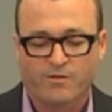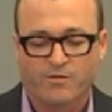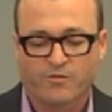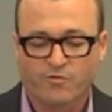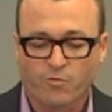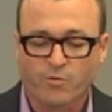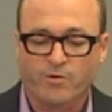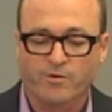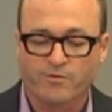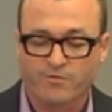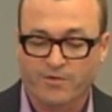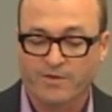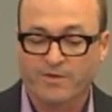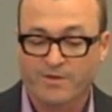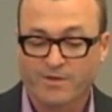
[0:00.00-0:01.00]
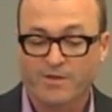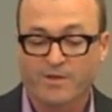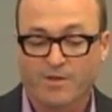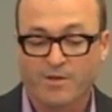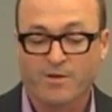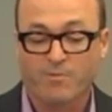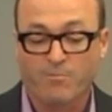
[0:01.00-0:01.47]
The sort of
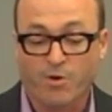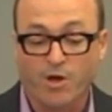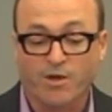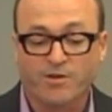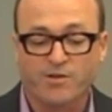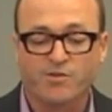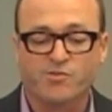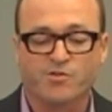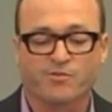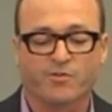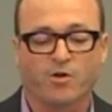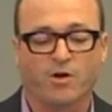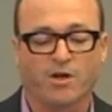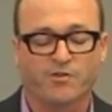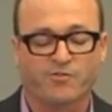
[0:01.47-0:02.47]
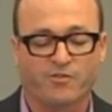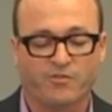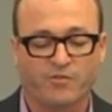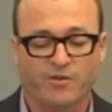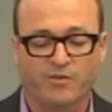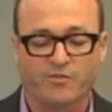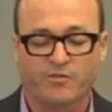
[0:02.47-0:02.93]
bondage of
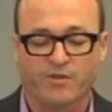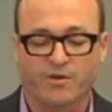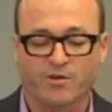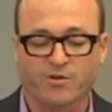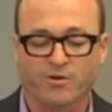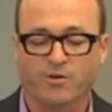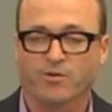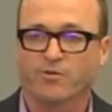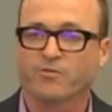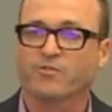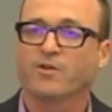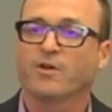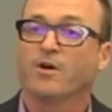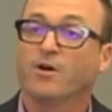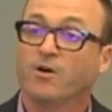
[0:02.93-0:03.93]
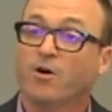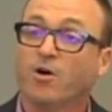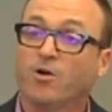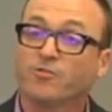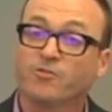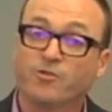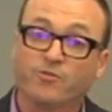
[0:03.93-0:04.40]
consciousness that occurs
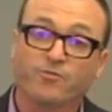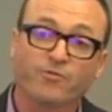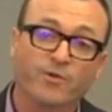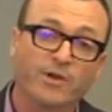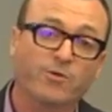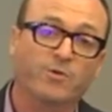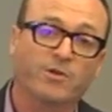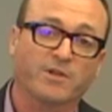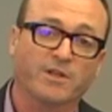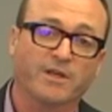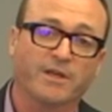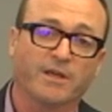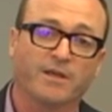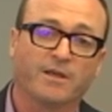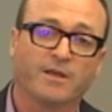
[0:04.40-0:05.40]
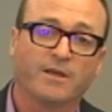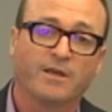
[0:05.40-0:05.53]
all too frequently